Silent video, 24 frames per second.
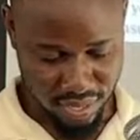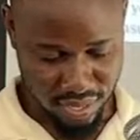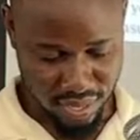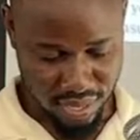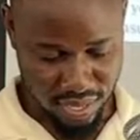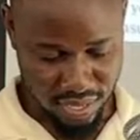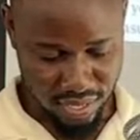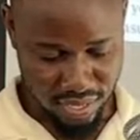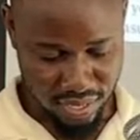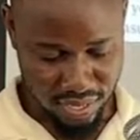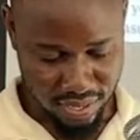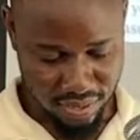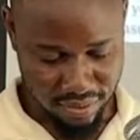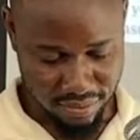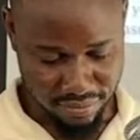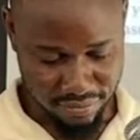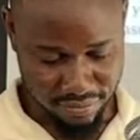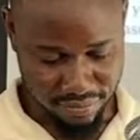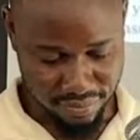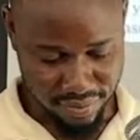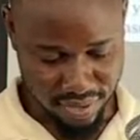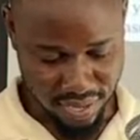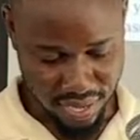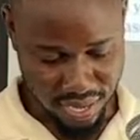Give,
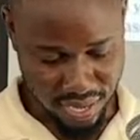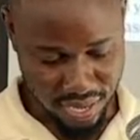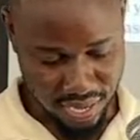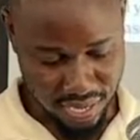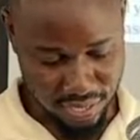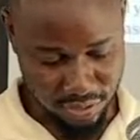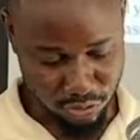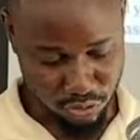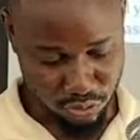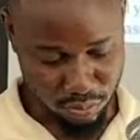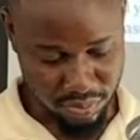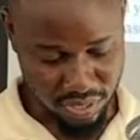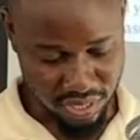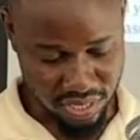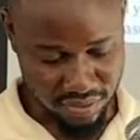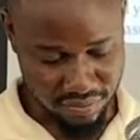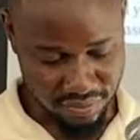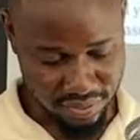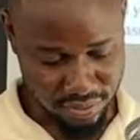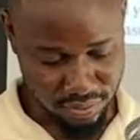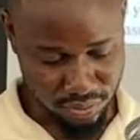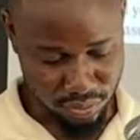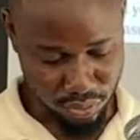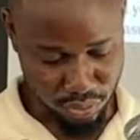and it will be
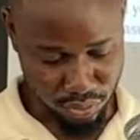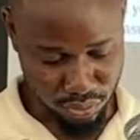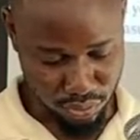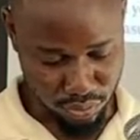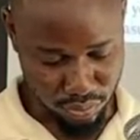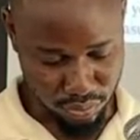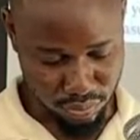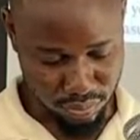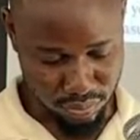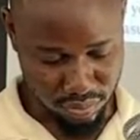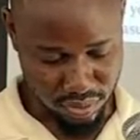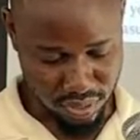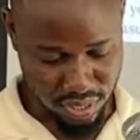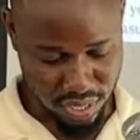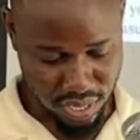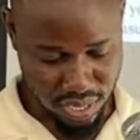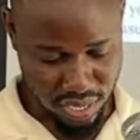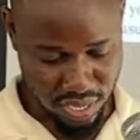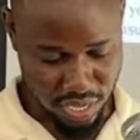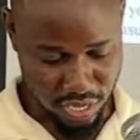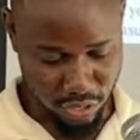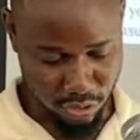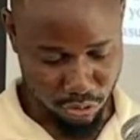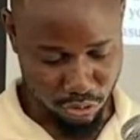given to you,
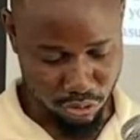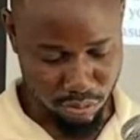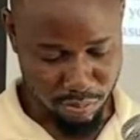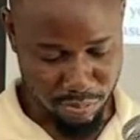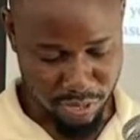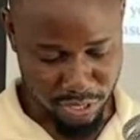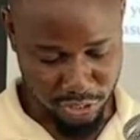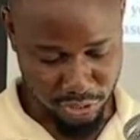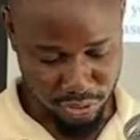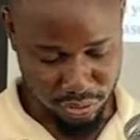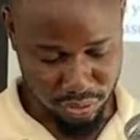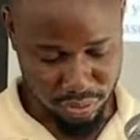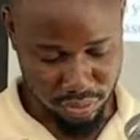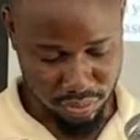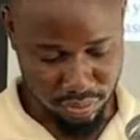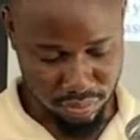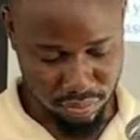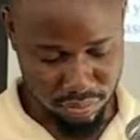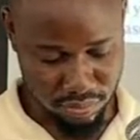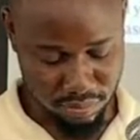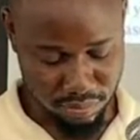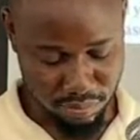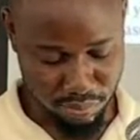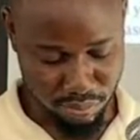a good measure,
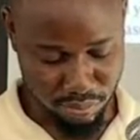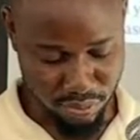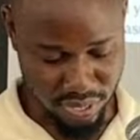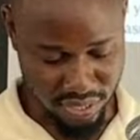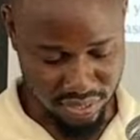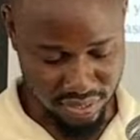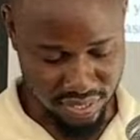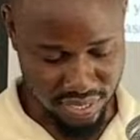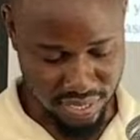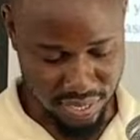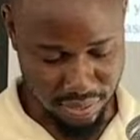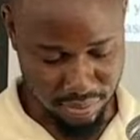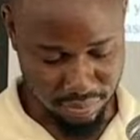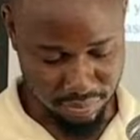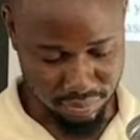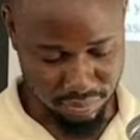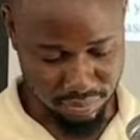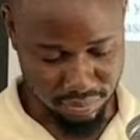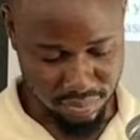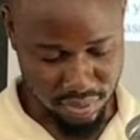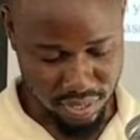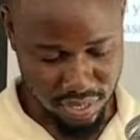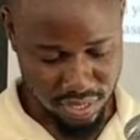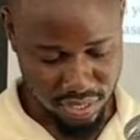pressed down,
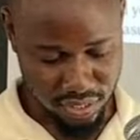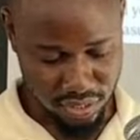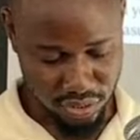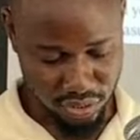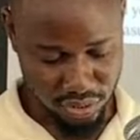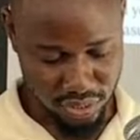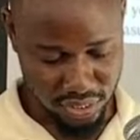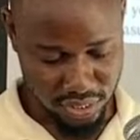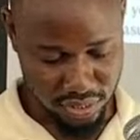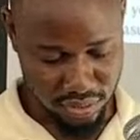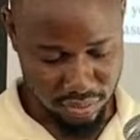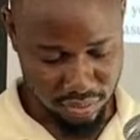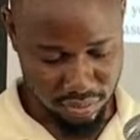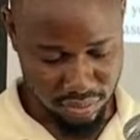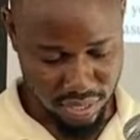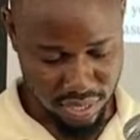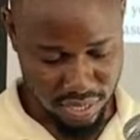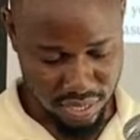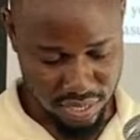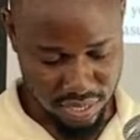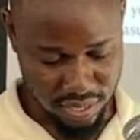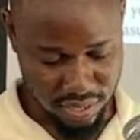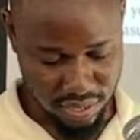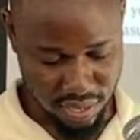shaken
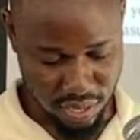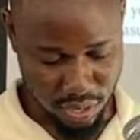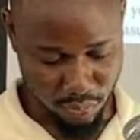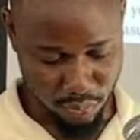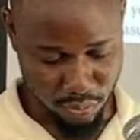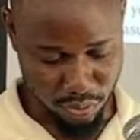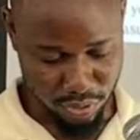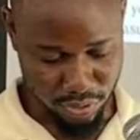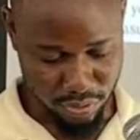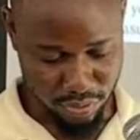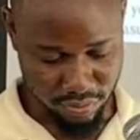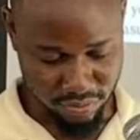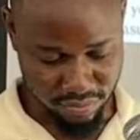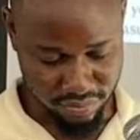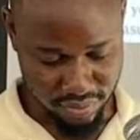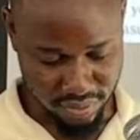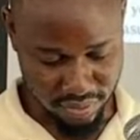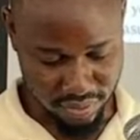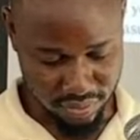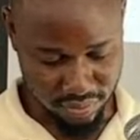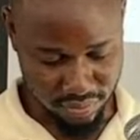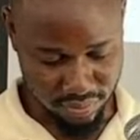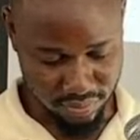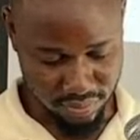together, and running over,
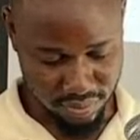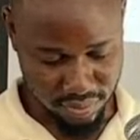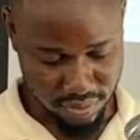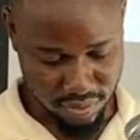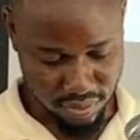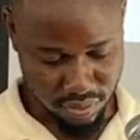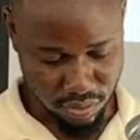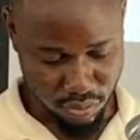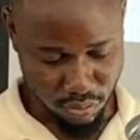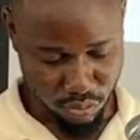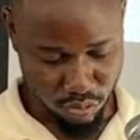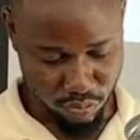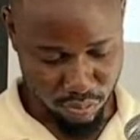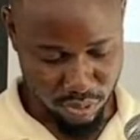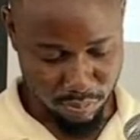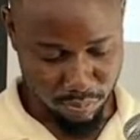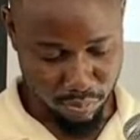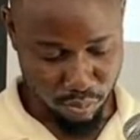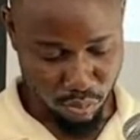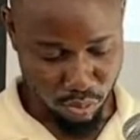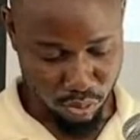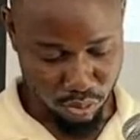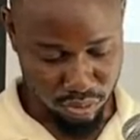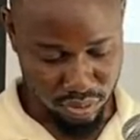will be
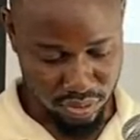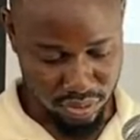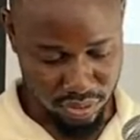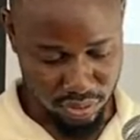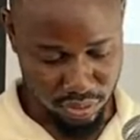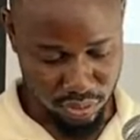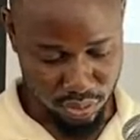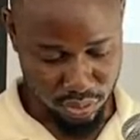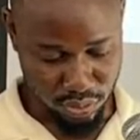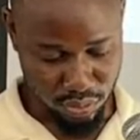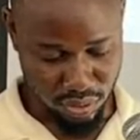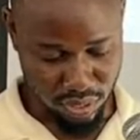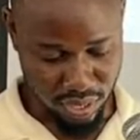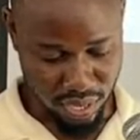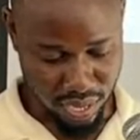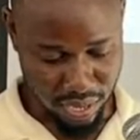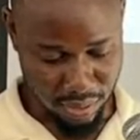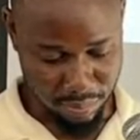poured into your lap.